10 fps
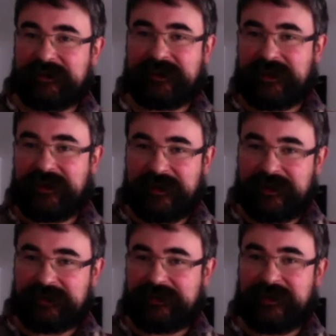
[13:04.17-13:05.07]
da
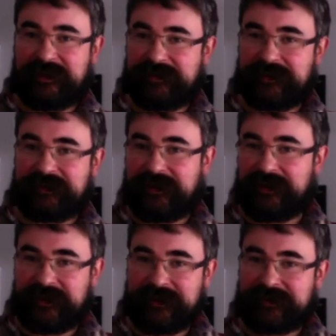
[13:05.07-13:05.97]
dang, dang, da
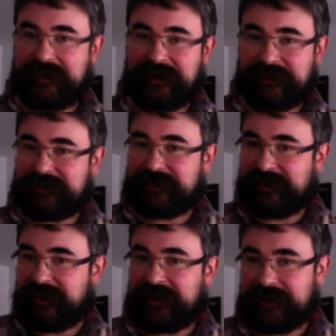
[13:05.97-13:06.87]
dang, dang, da
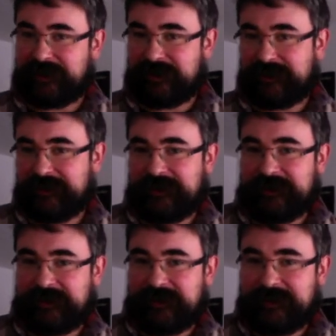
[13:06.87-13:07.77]
dang.
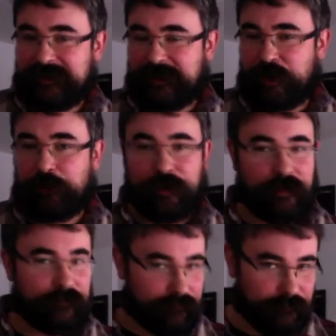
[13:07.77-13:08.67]
A
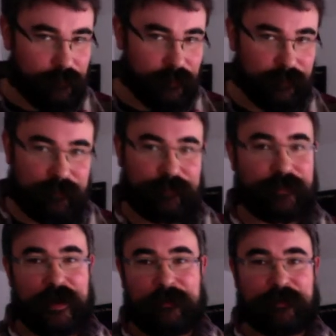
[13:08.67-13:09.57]
more informed,
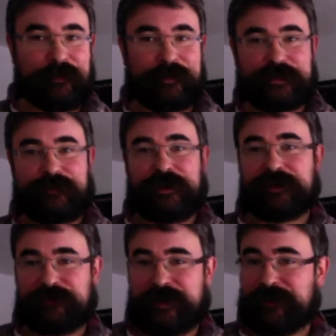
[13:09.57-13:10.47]
proper
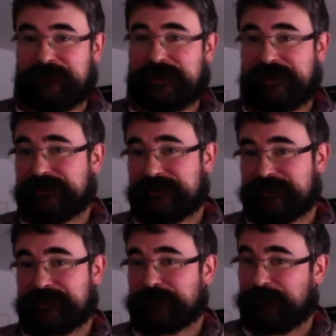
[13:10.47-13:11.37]
response might be to
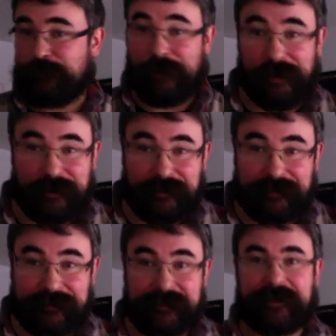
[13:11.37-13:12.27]
just
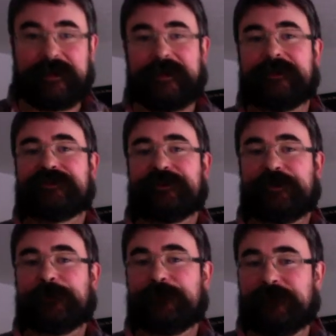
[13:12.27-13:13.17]
walk.
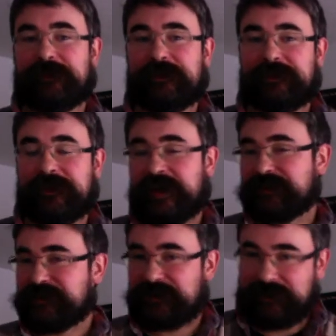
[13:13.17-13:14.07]
So
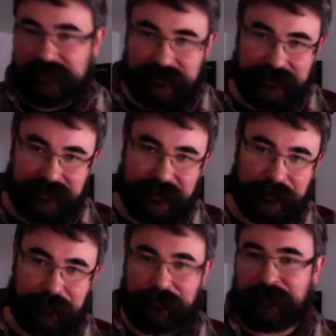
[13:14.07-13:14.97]
that's
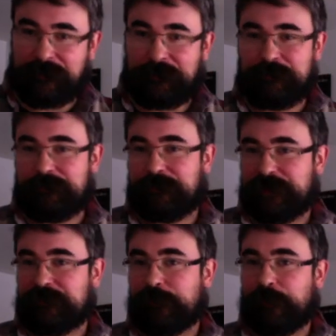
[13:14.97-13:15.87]
another little
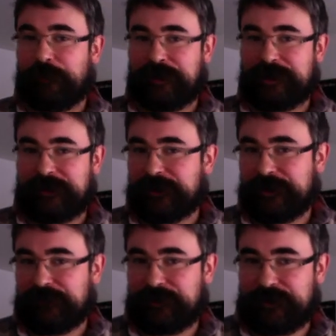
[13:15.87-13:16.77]
bit of warning I'll
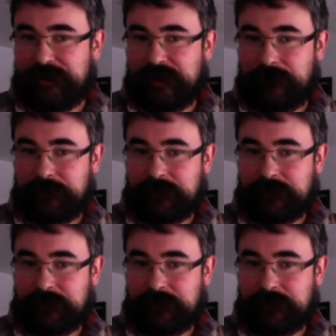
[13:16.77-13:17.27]
give you there.